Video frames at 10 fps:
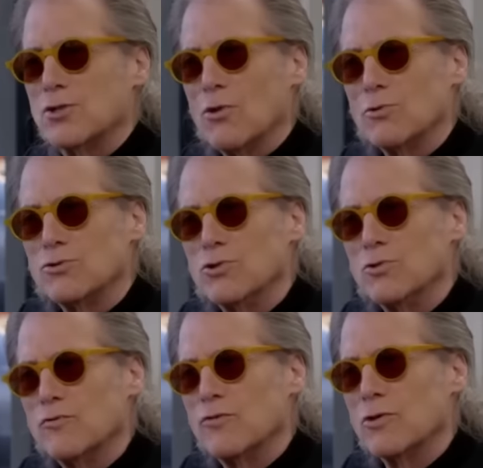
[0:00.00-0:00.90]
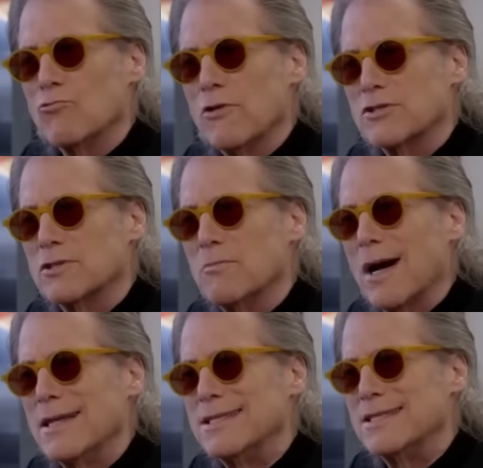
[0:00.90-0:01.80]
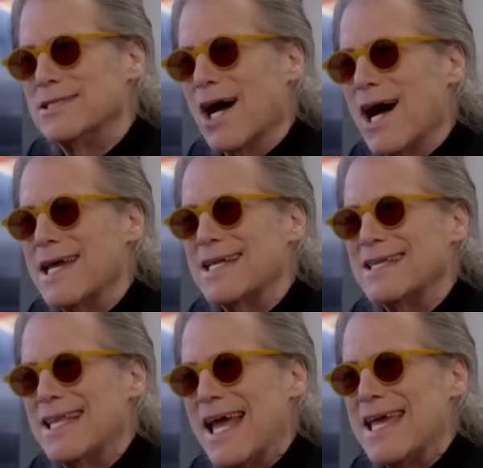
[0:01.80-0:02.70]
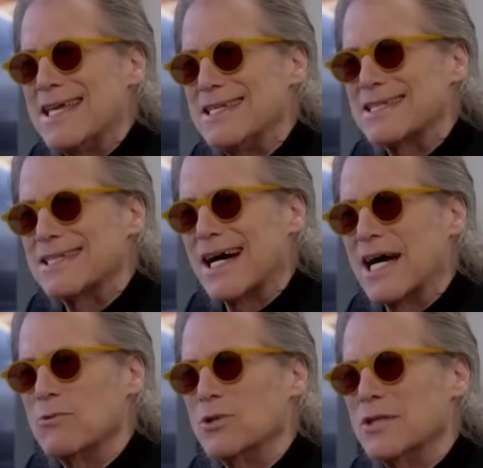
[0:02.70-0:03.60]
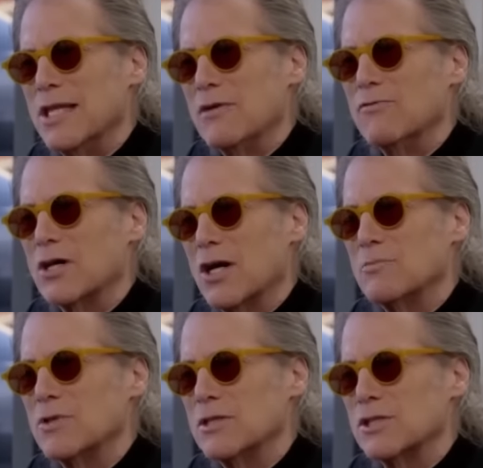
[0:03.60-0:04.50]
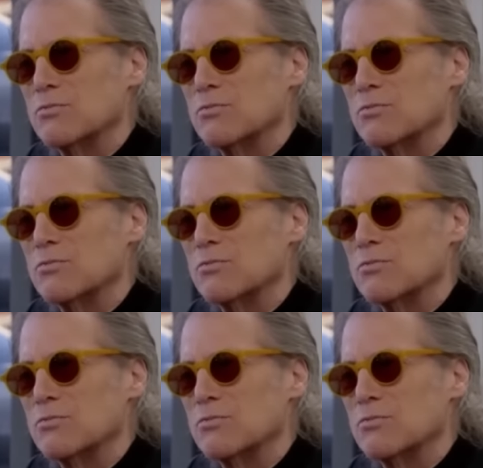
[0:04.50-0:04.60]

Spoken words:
I told you, for the rest of my dying days, I will never come to